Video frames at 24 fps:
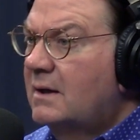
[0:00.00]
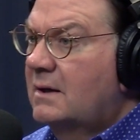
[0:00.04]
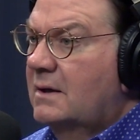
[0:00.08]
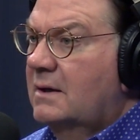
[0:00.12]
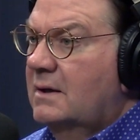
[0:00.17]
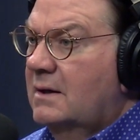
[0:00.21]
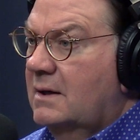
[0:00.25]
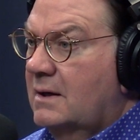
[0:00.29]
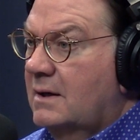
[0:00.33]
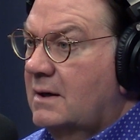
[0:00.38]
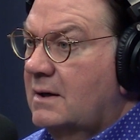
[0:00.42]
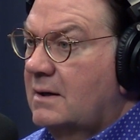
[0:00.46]

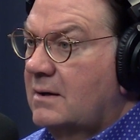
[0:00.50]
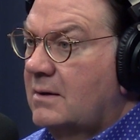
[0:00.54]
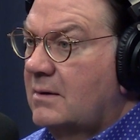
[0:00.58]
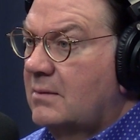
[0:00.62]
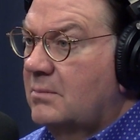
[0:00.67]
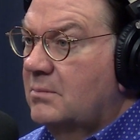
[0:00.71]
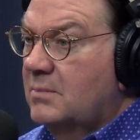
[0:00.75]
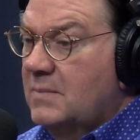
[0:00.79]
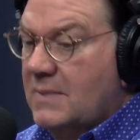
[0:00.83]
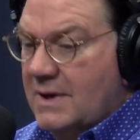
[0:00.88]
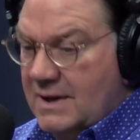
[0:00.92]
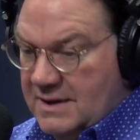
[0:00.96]

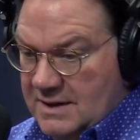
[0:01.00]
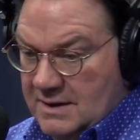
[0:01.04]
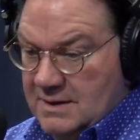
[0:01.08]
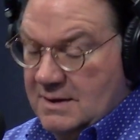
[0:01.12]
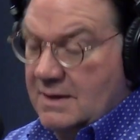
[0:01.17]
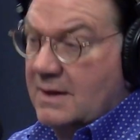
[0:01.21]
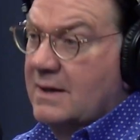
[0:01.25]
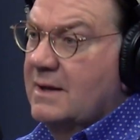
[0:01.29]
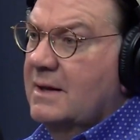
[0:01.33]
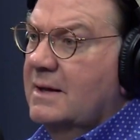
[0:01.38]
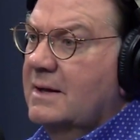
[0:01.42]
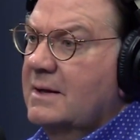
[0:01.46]
And 4
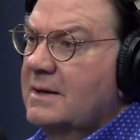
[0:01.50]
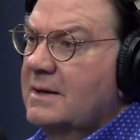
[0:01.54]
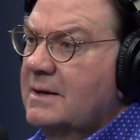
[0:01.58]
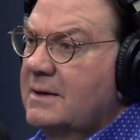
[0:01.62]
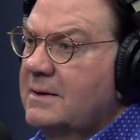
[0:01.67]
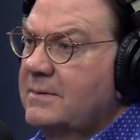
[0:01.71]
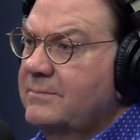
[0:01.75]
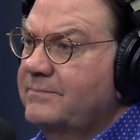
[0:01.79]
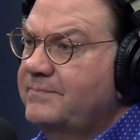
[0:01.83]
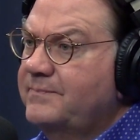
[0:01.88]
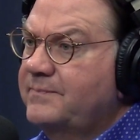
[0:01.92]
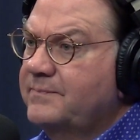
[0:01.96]
years just go
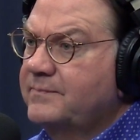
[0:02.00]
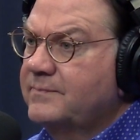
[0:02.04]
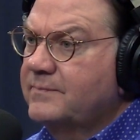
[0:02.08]
by like that.